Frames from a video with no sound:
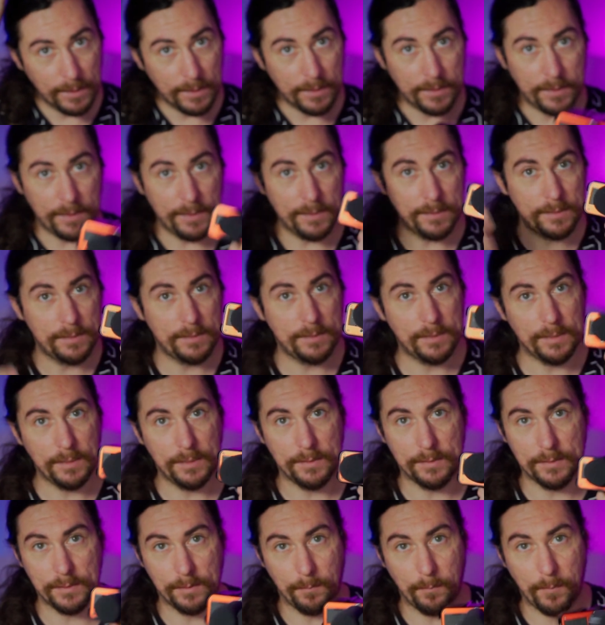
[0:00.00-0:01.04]
This
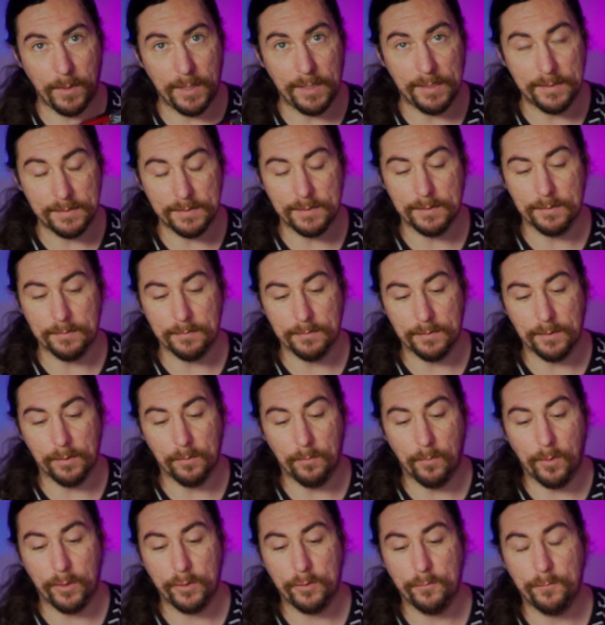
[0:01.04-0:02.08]
is an amazing little
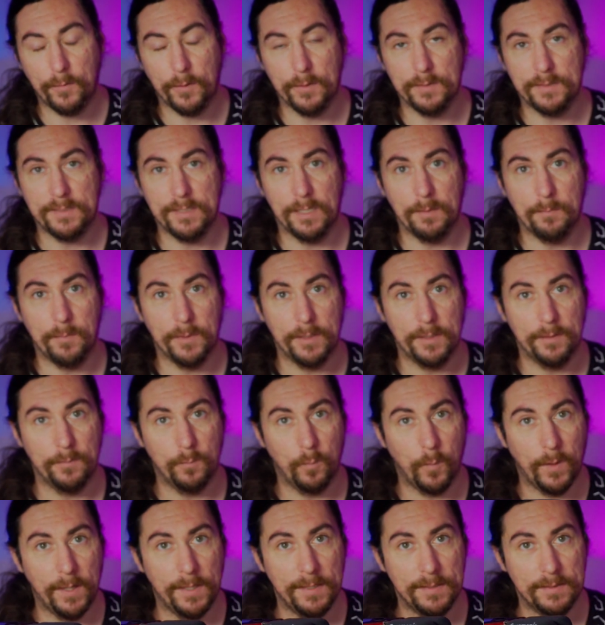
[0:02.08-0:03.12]
microphone set, but it
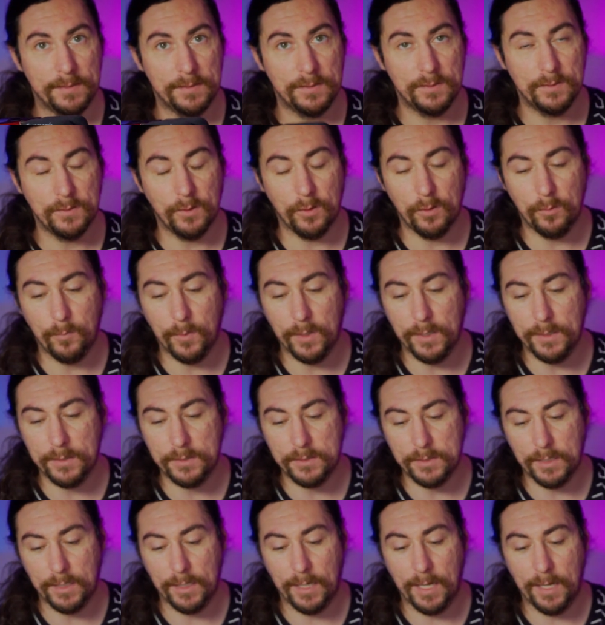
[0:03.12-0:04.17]
weighs so
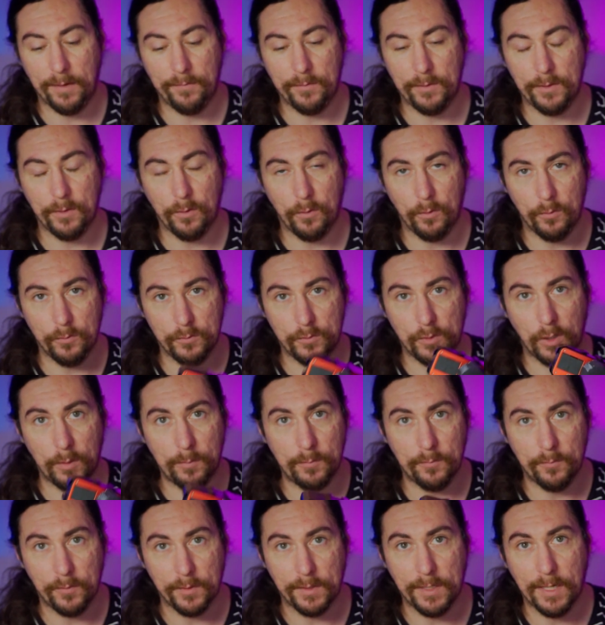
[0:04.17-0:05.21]
much, and having it on top
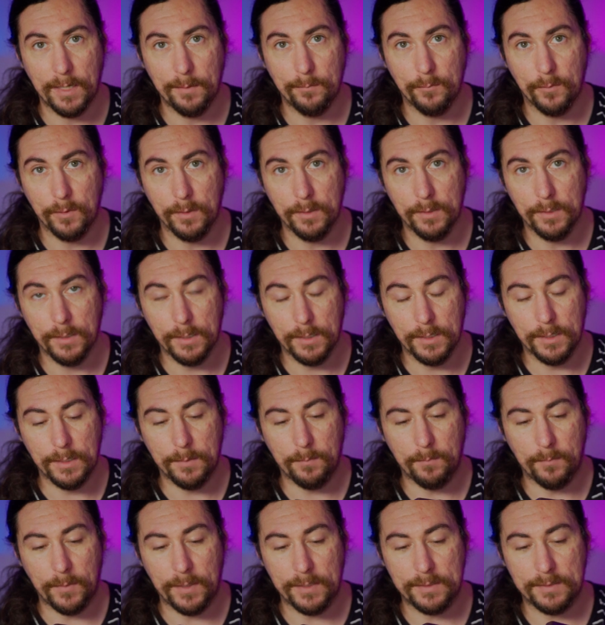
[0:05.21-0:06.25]
of the camera
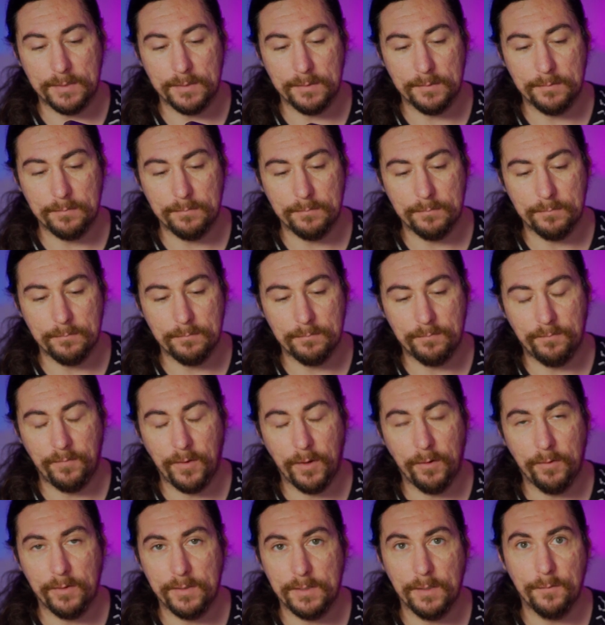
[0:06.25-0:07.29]
makes it
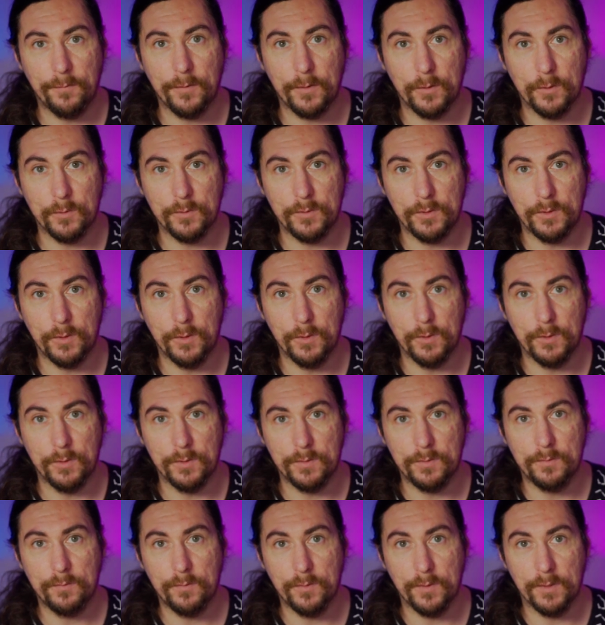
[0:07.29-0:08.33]
very difficult to
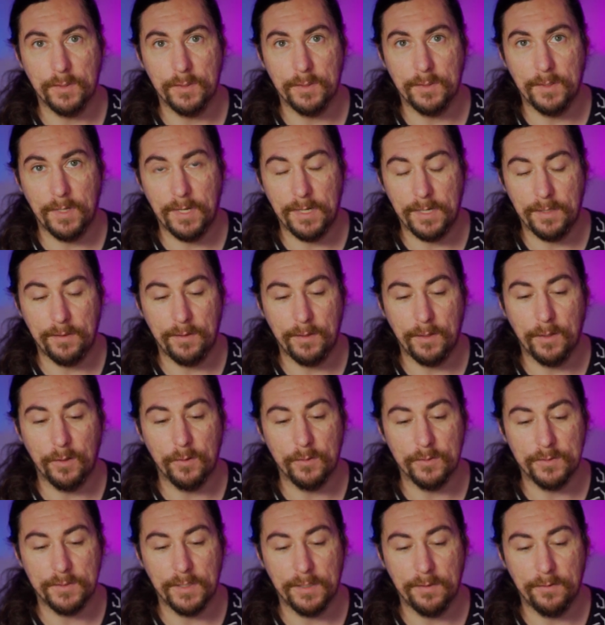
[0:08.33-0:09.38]
use for anything
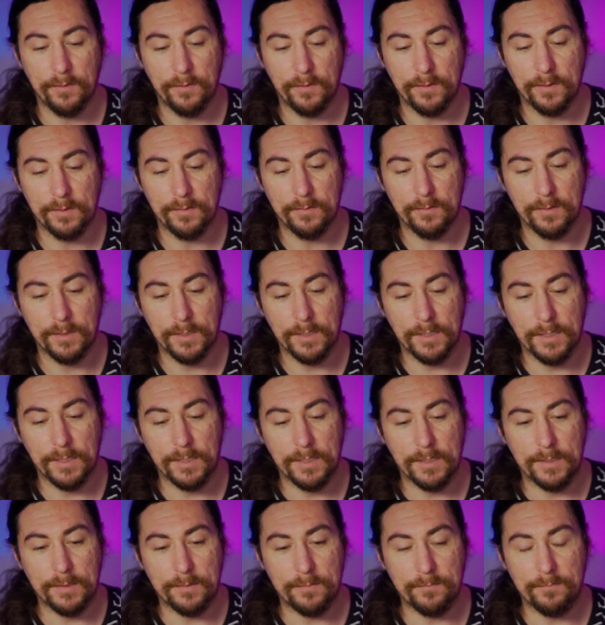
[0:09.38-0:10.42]
else other than
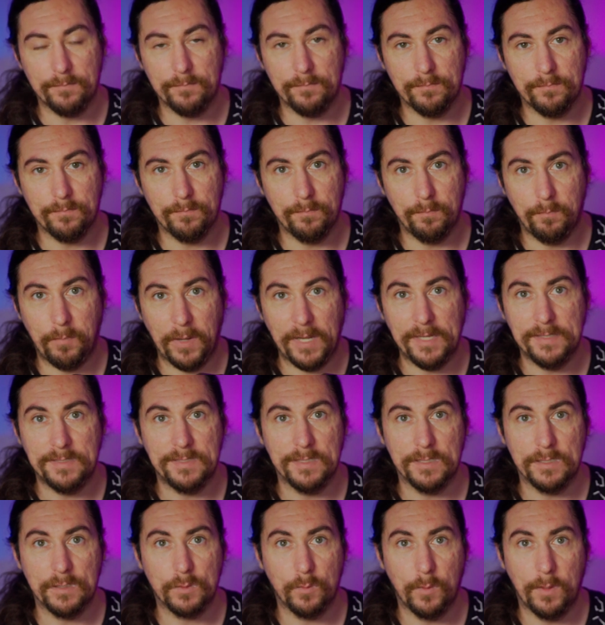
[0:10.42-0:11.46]

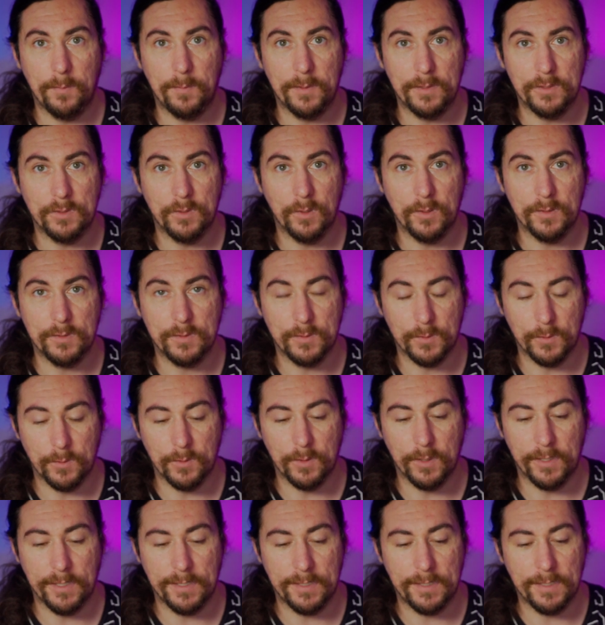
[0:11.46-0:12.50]
basic sweeping shots, or
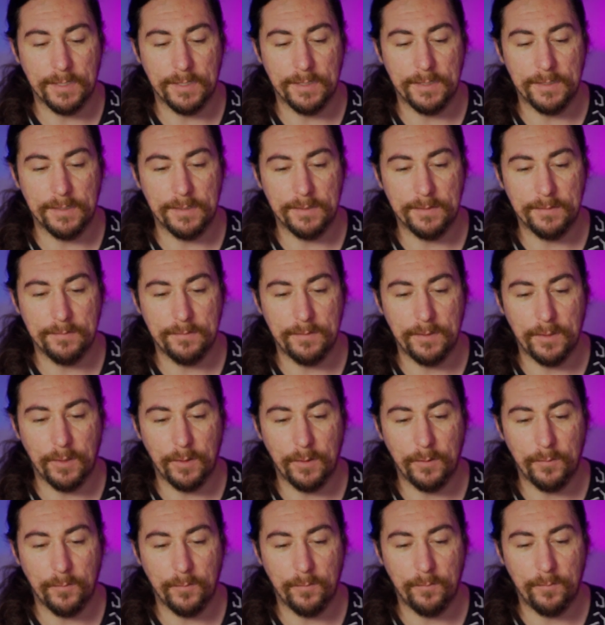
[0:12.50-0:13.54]
like you
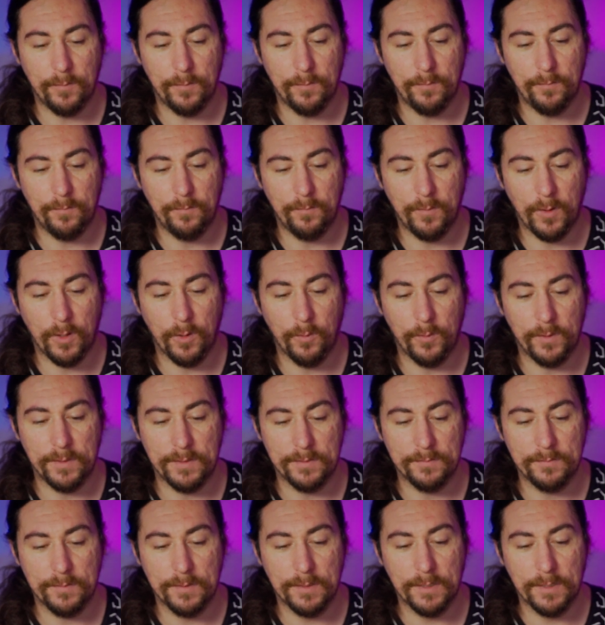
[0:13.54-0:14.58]
know, following